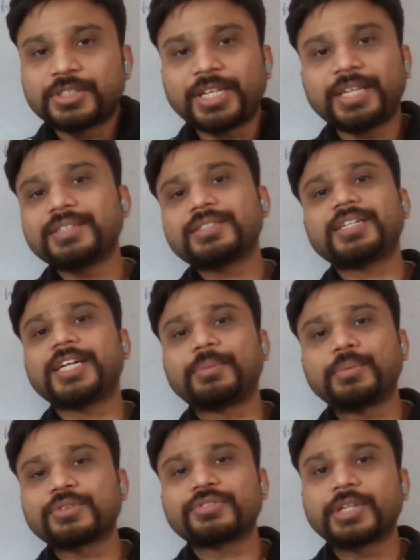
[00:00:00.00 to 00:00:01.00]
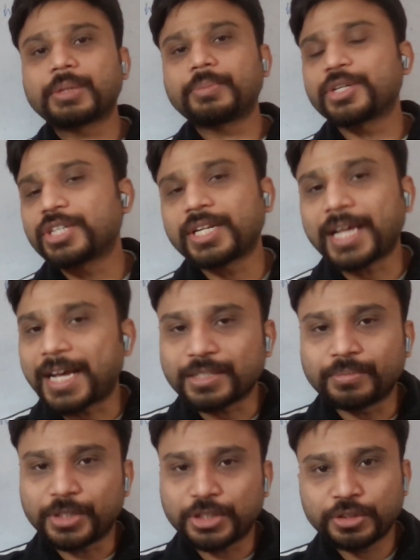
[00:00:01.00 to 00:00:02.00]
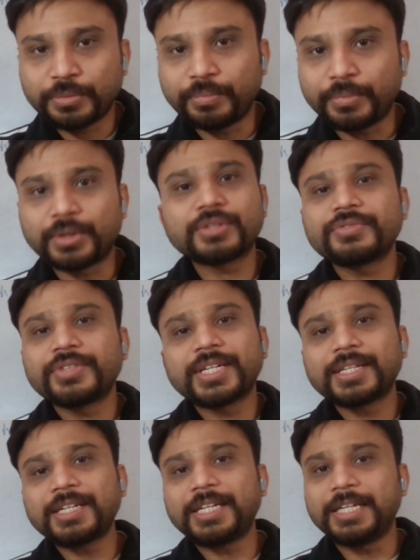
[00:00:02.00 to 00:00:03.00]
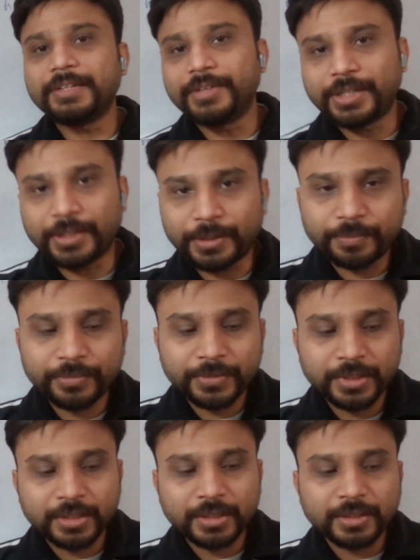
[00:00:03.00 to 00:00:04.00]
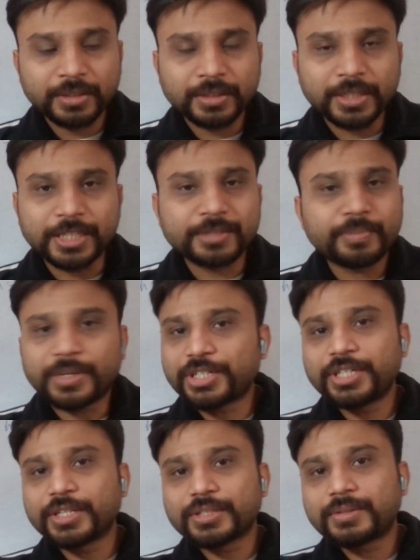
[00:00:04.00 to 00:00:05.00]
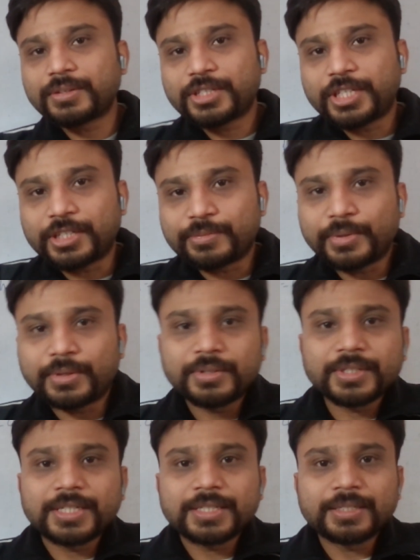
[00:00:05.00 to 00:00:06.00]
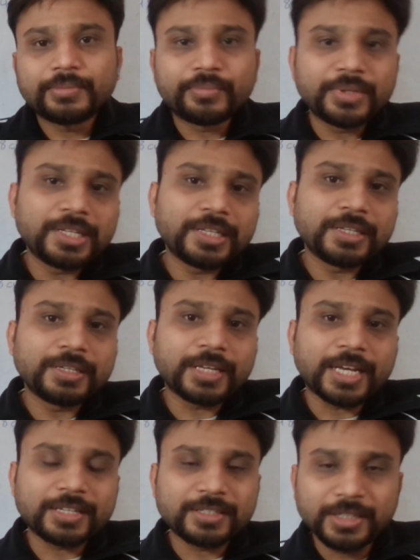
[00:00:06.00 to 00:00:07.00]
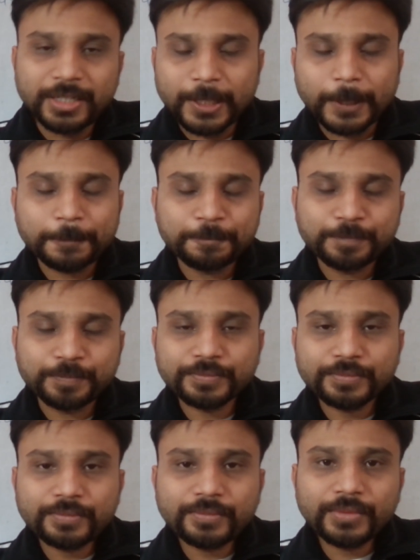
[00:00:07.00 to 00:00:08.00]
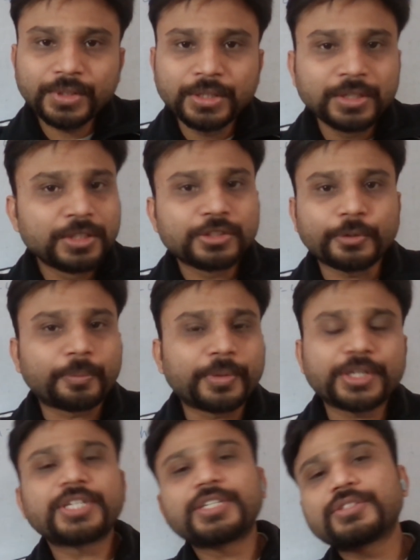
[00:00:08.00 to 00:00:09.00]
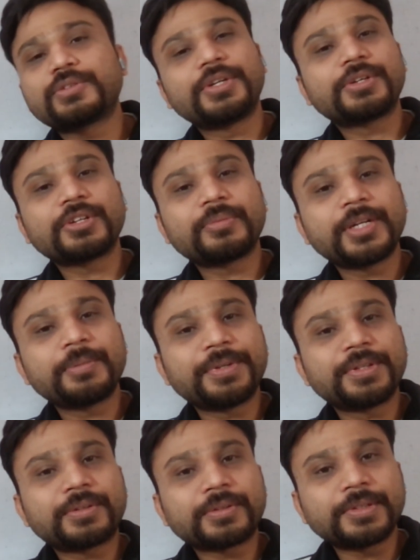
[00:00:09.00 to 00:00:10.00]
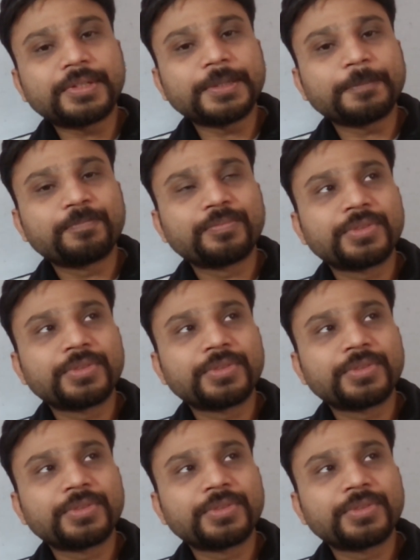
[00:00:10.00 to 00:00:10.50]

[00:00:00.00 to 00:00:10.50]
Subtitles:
change the atmospheric pressure as much because we are in the elevator. Its pressure does not change because it is simply accelerating. The pressure is going to remain P naught only.